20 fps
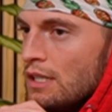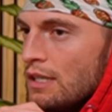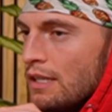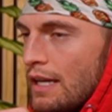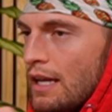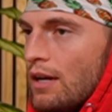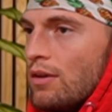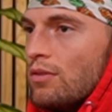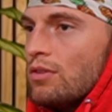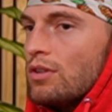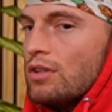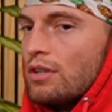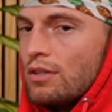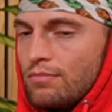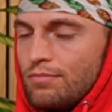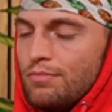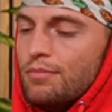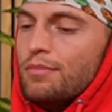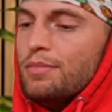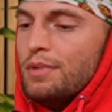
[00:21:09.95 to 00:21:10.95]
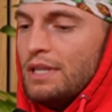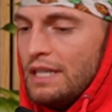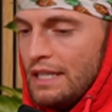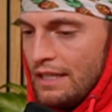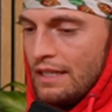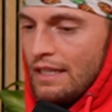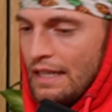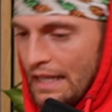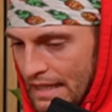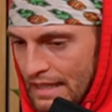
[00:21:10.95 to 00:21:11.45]
Now,
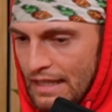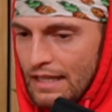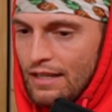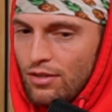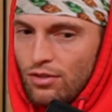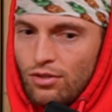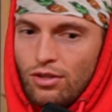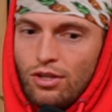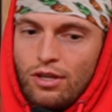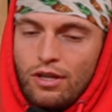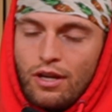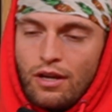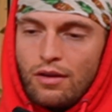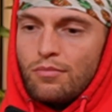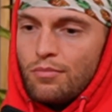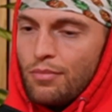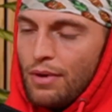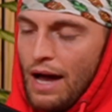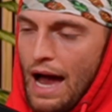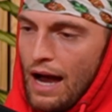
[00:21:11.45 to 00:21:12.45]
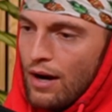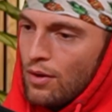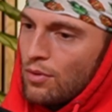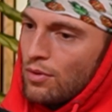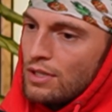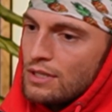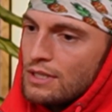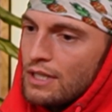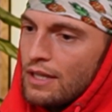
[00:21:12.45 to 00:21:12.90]
being here, looking backwards,